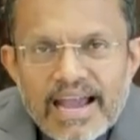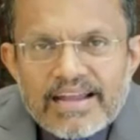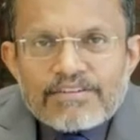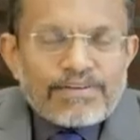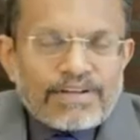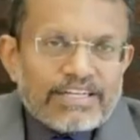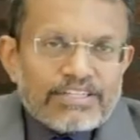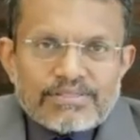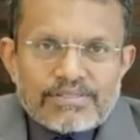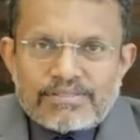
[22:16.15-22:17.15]
and
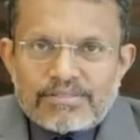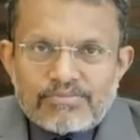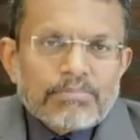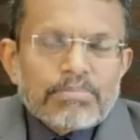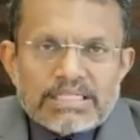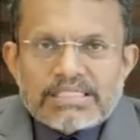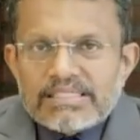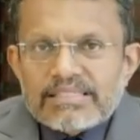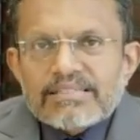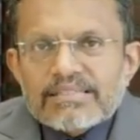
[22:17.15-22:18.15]
financial system
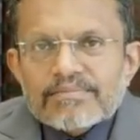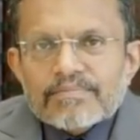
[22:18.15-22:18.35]
stability.